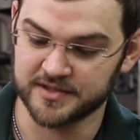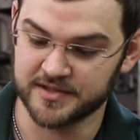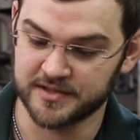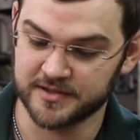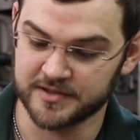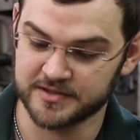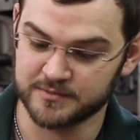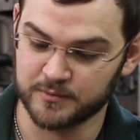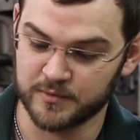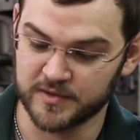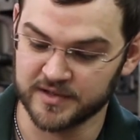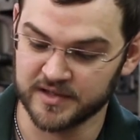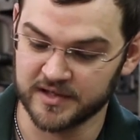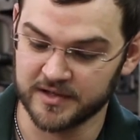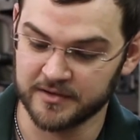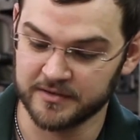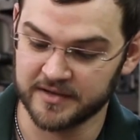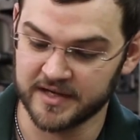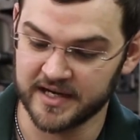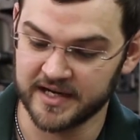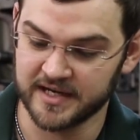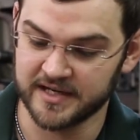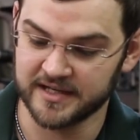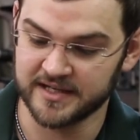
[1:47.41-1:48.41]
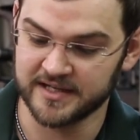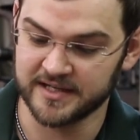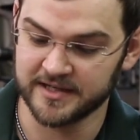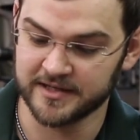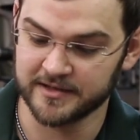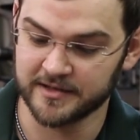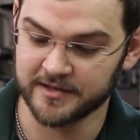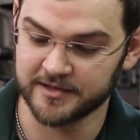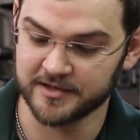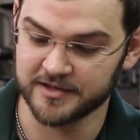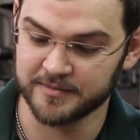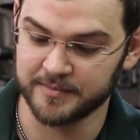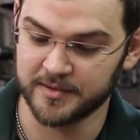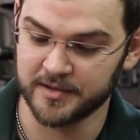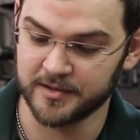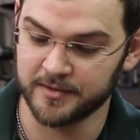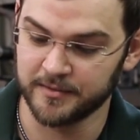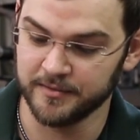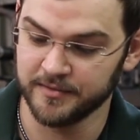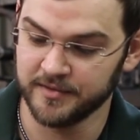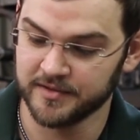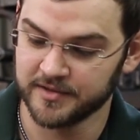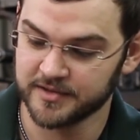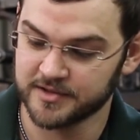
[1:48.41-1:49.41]
There is one located here under the
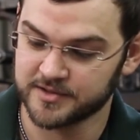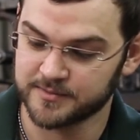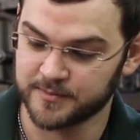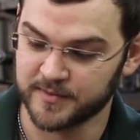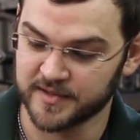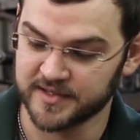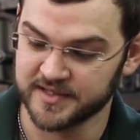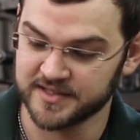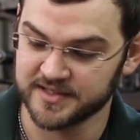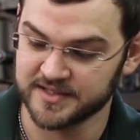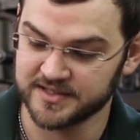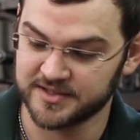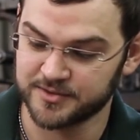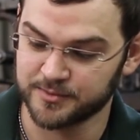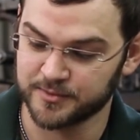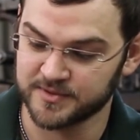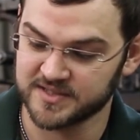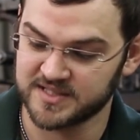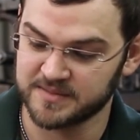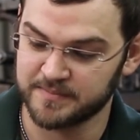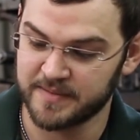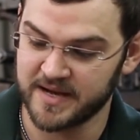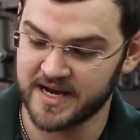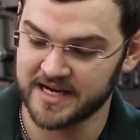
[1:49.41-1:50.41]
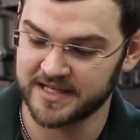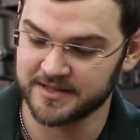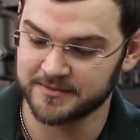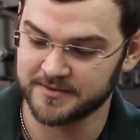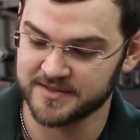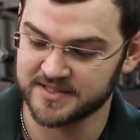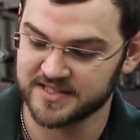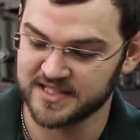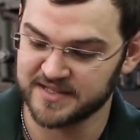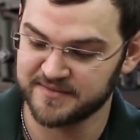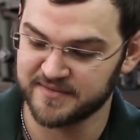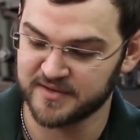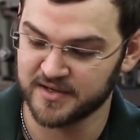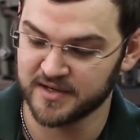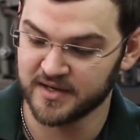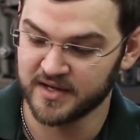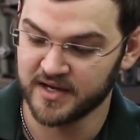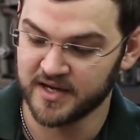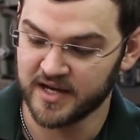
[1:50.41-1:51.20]
bolt, there's one towards the back of the receiver,